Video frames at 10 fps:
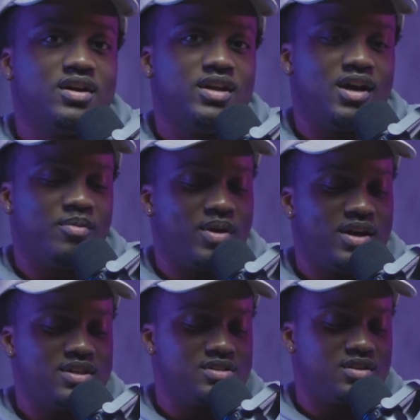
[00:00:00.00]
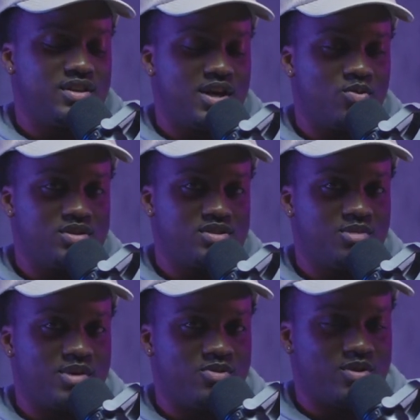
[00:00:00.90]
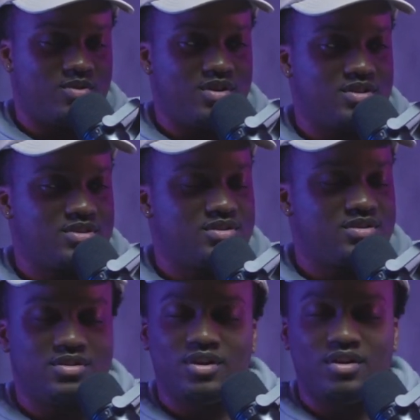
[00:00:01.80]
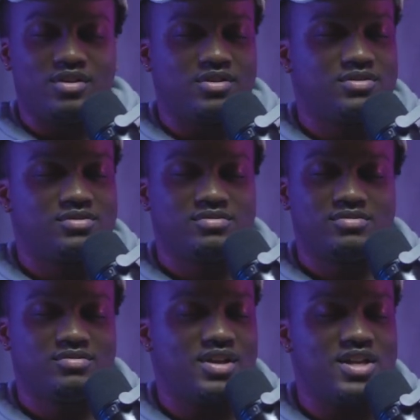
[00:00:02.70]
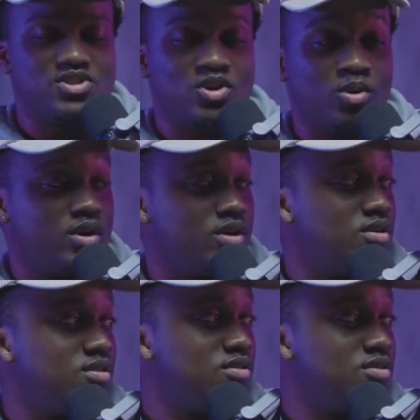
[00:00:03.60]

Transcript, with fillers: Yeah, mine is uh, that one song by Rick Ross. Oh, it's so good.